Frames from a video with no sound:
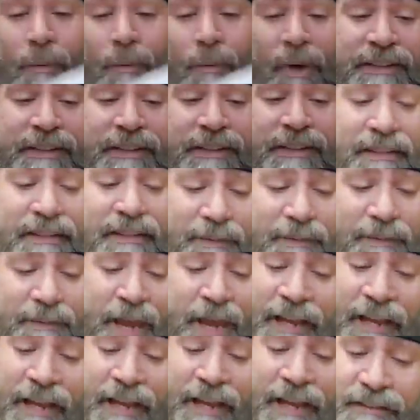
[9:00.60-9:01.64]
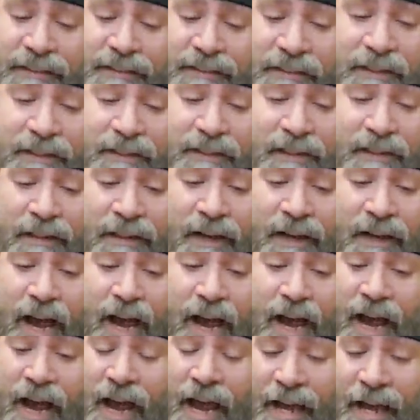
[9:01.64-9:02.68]
is in this package. I,
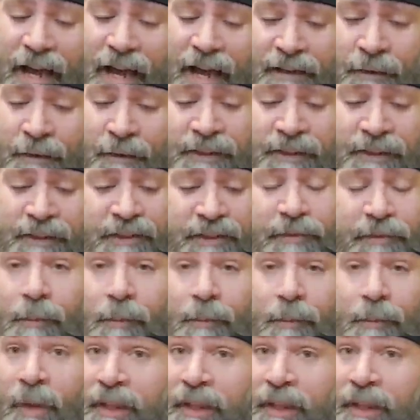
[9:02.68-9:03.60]
I know this is from Willy